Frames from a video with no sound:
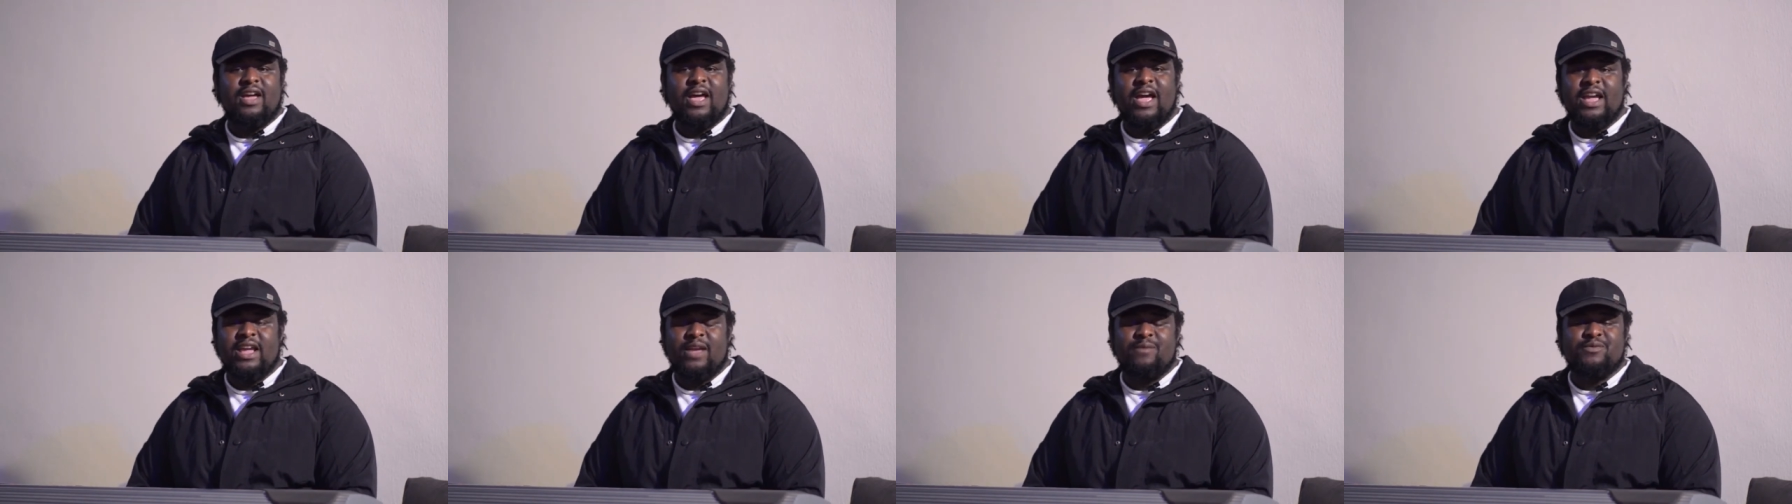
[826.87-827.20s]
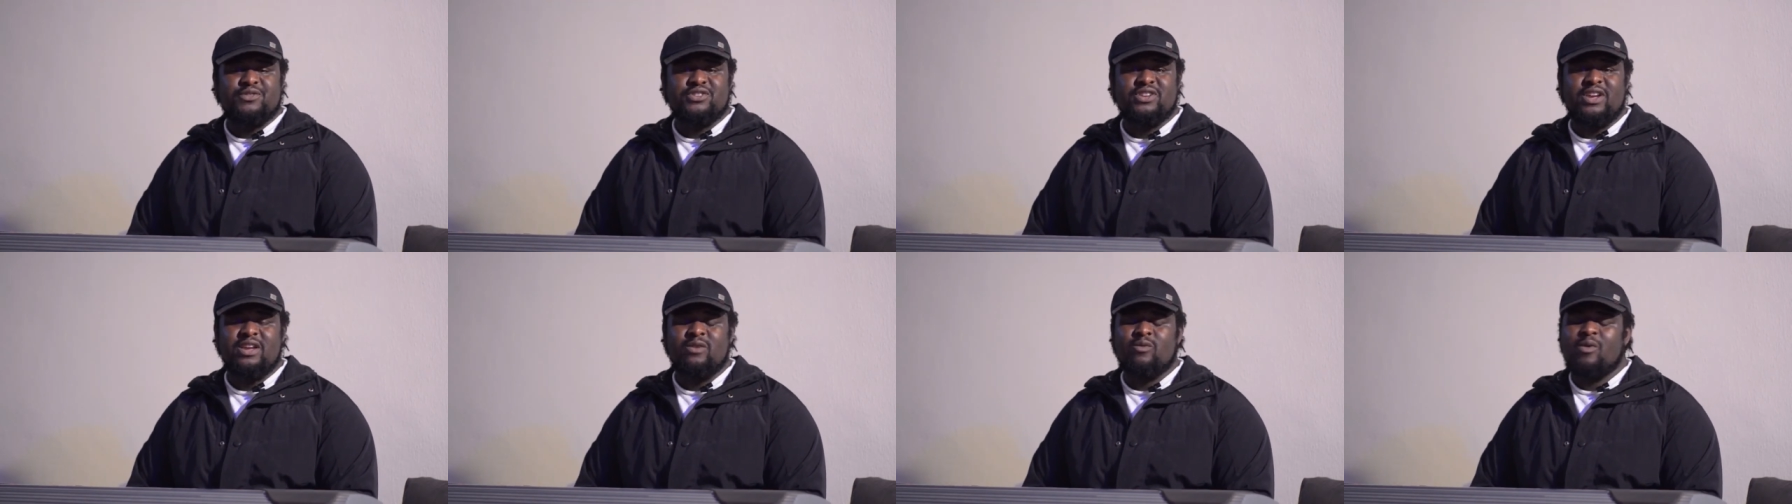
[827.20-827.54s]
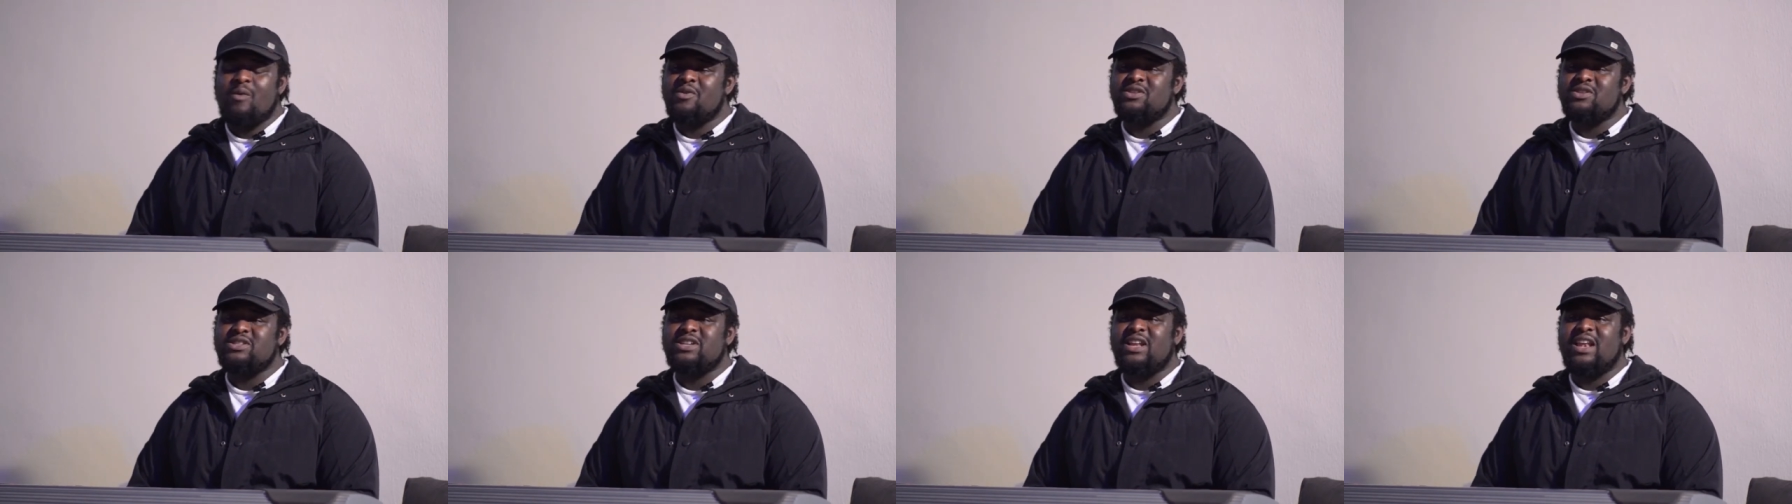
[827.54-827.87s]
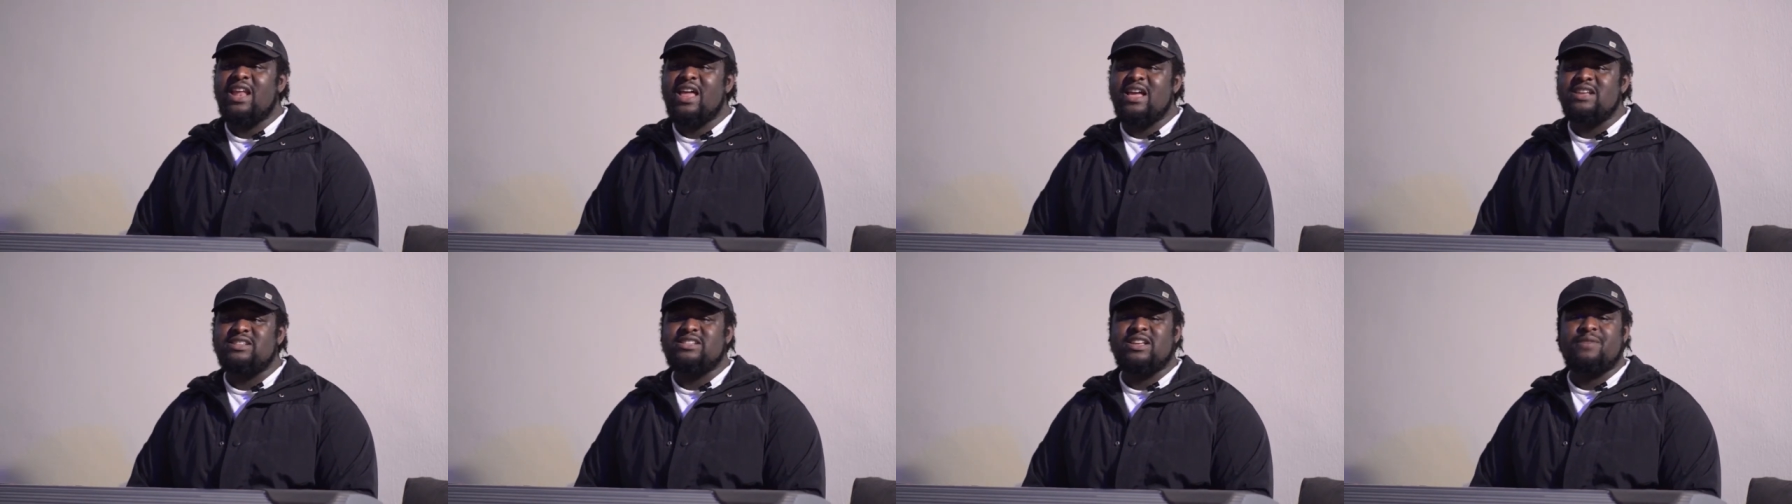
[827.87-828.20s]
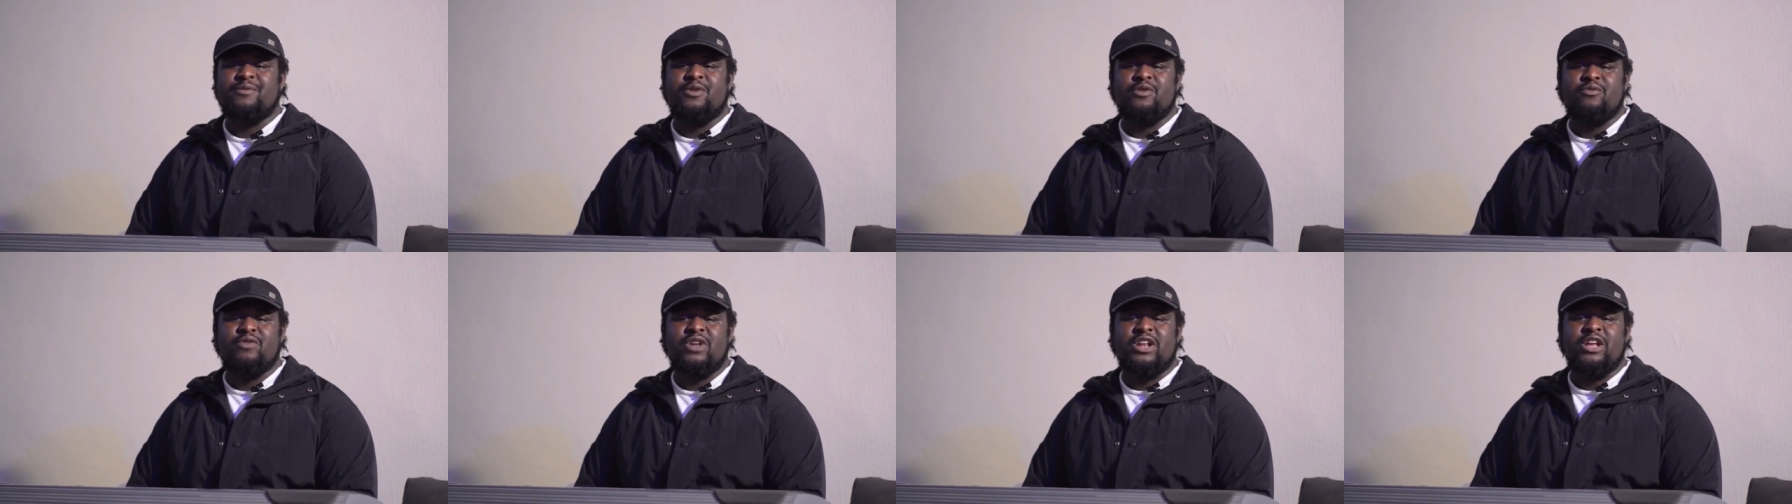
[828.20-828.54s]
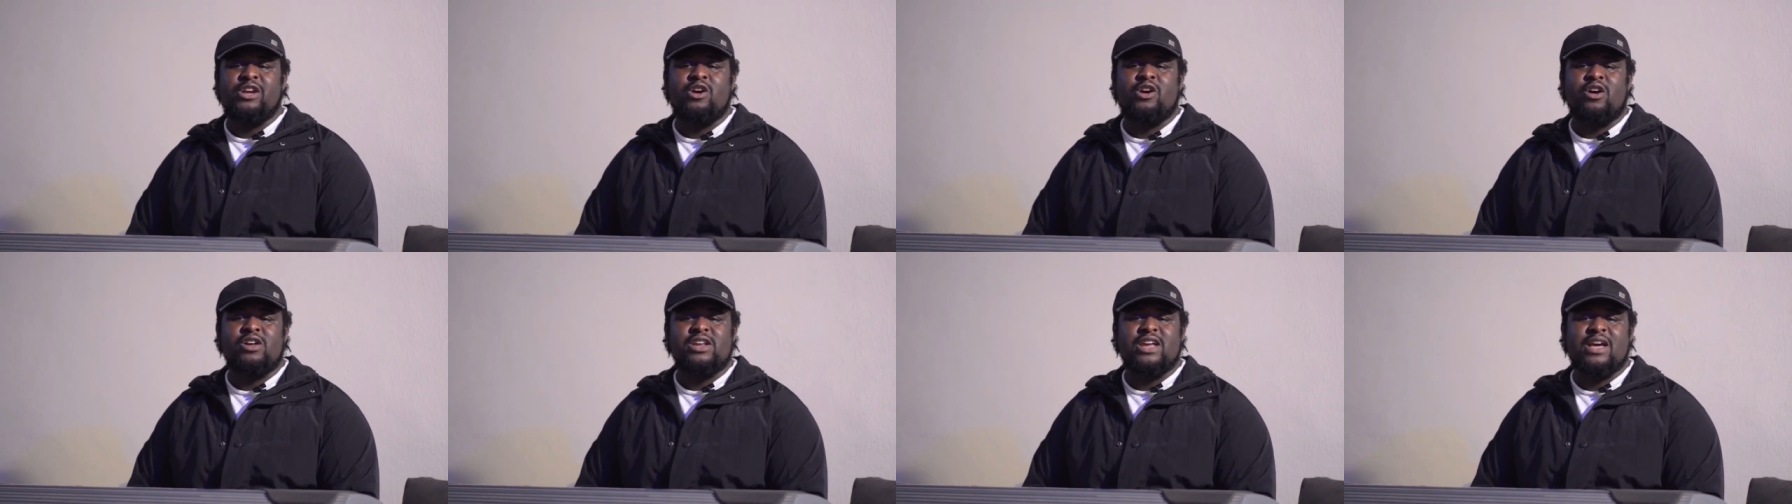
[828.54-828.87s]
I keep saying, when was the last time you
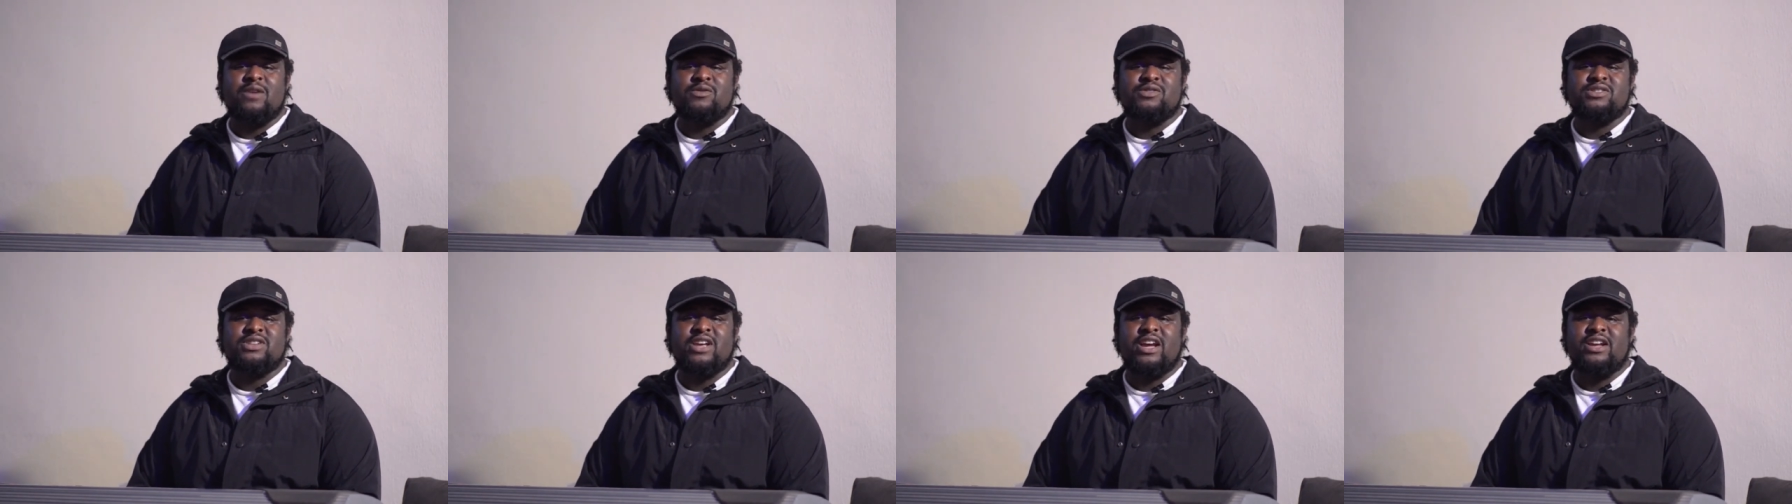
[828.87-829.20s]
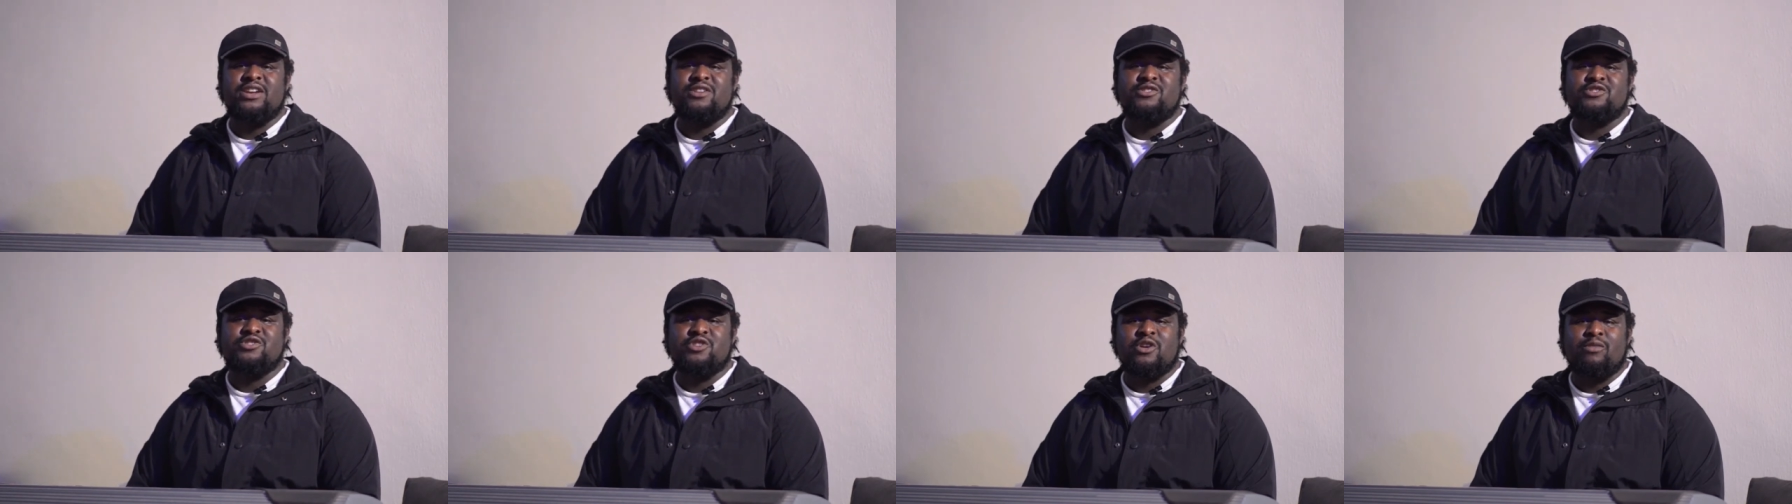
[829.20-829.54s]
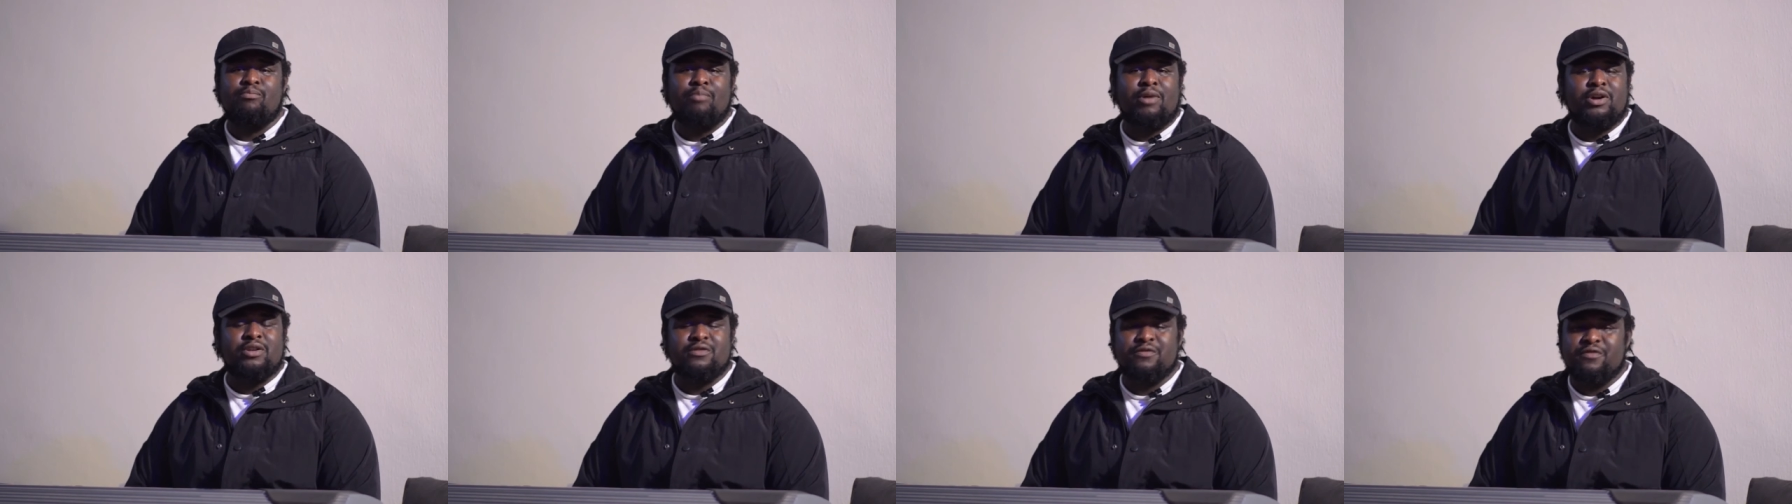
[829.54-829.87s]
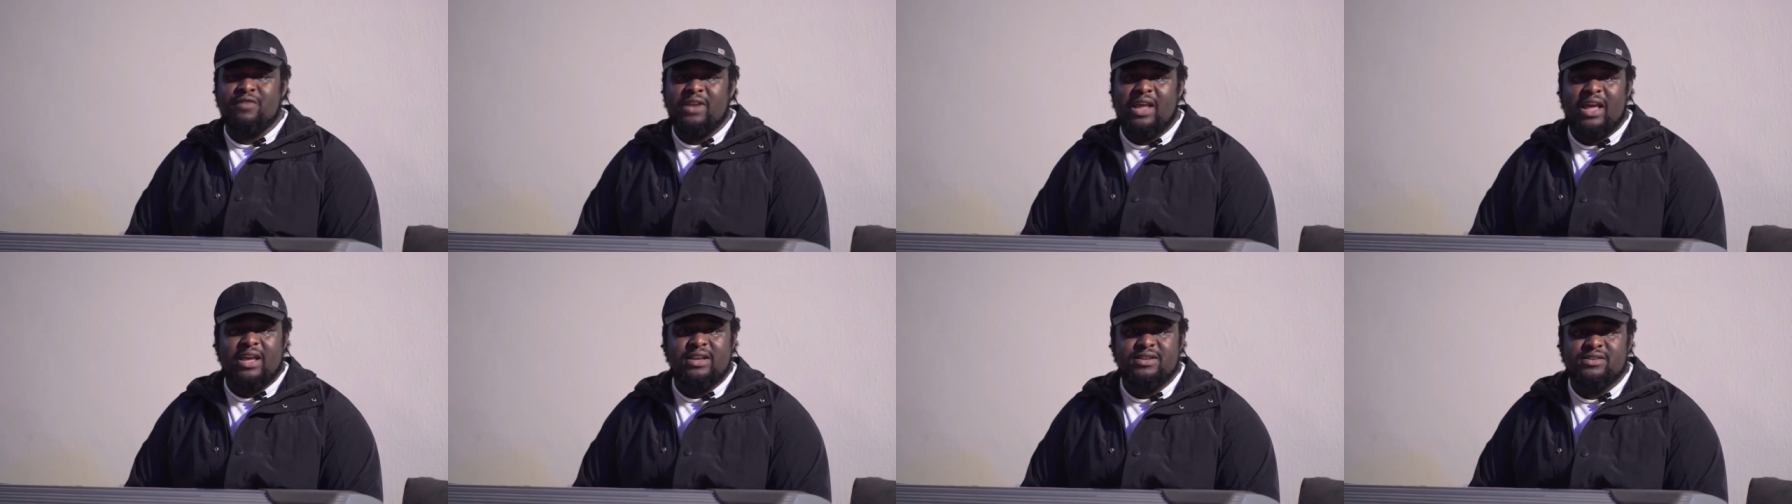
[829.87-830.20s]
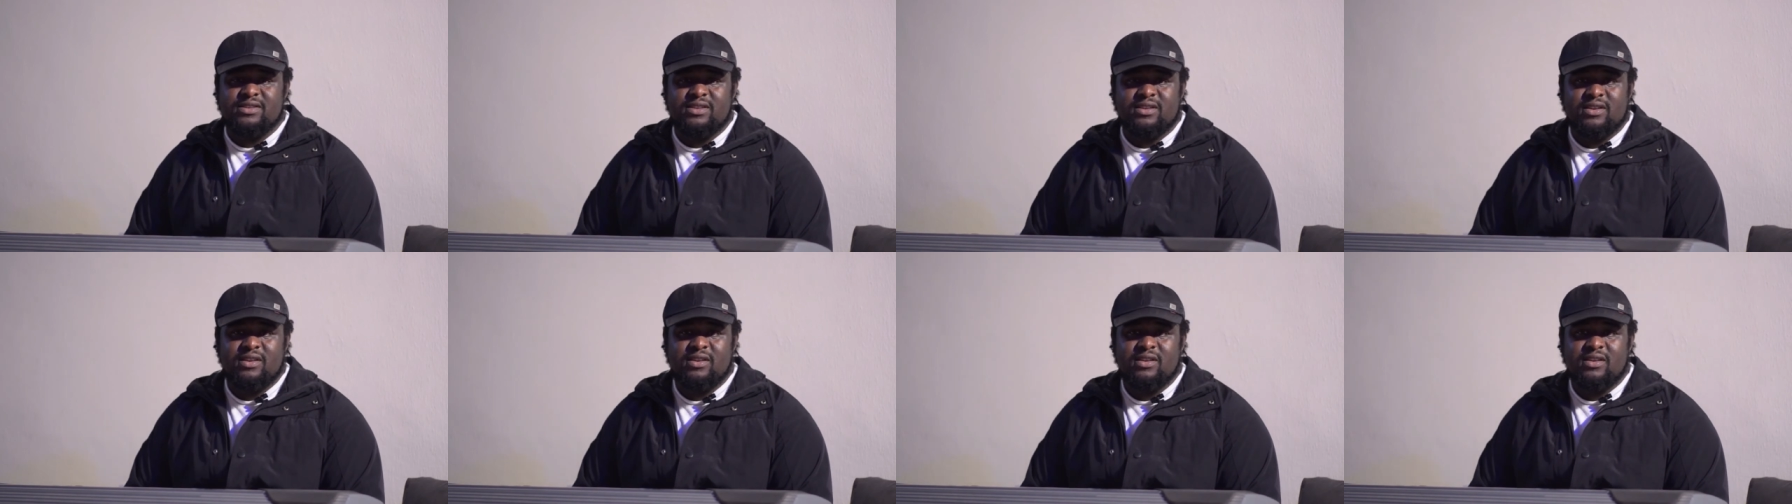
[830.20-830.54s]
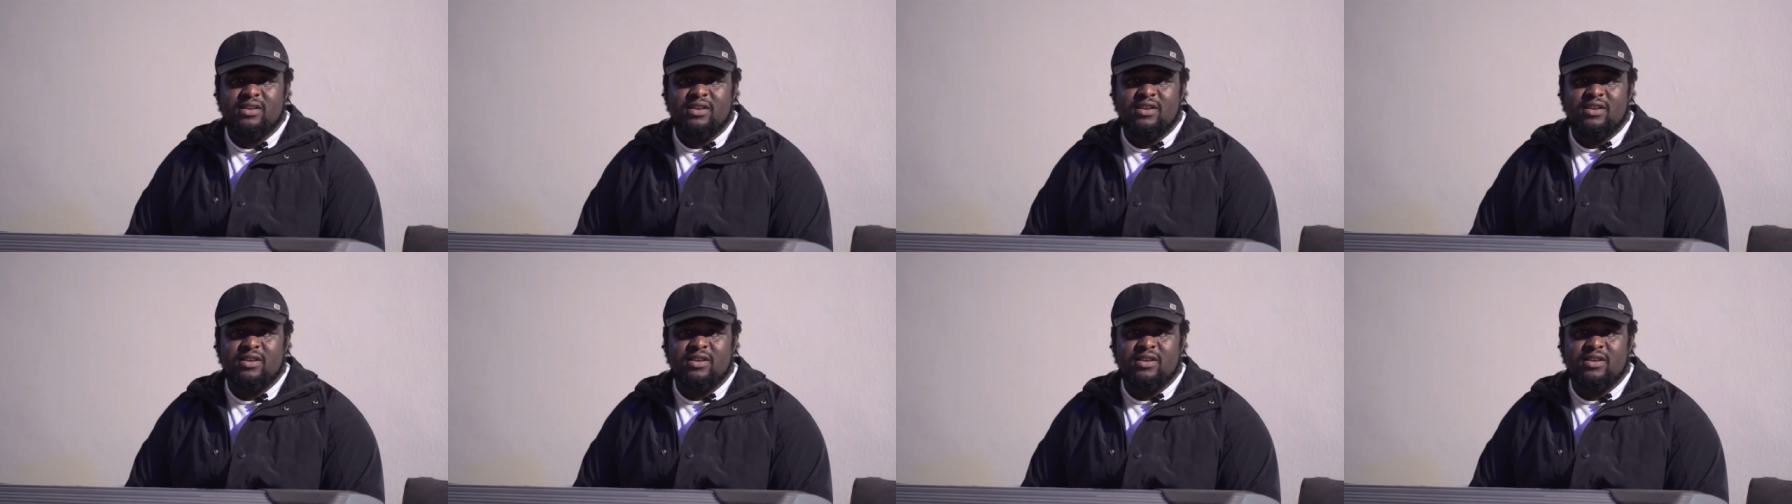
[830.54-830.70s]
really got outside and saw butterflies?